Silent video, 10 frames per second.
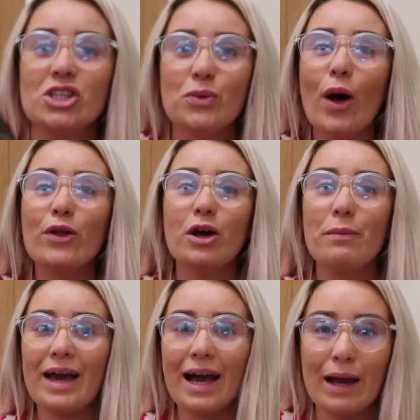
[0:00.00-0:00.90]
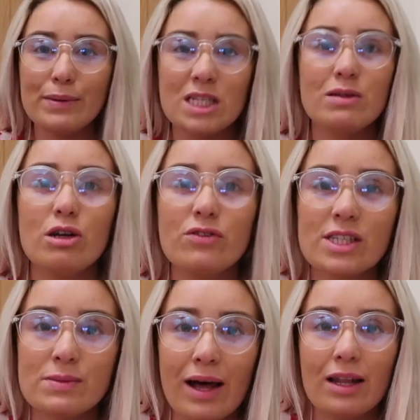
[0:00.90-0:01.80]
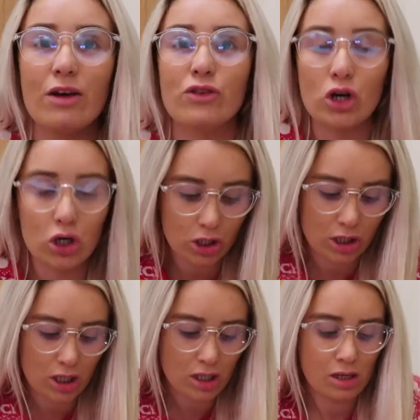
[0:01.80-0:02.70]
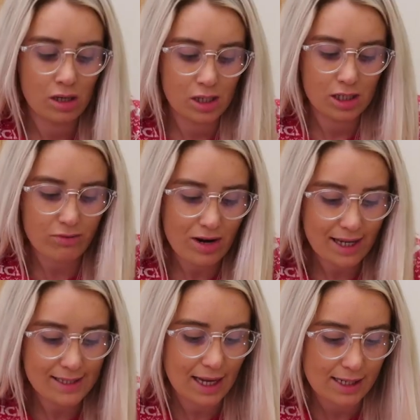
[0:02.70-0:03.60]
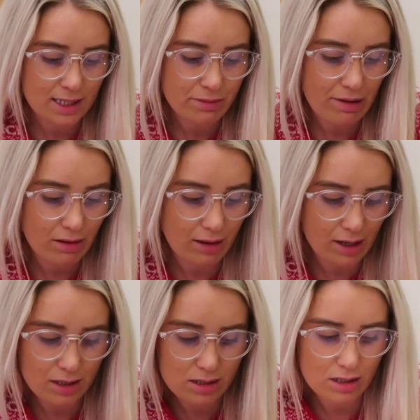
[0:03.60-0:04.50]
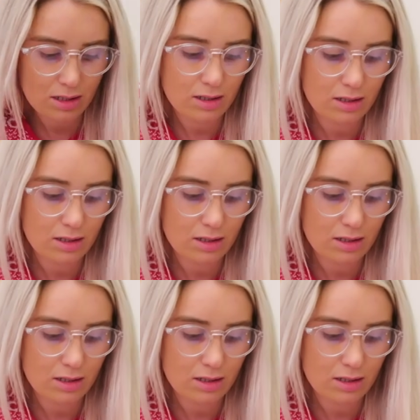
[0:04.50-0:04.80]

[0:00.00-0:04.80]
you all know me, I absolutely love the smell of coconut. I'm really excited to smell this.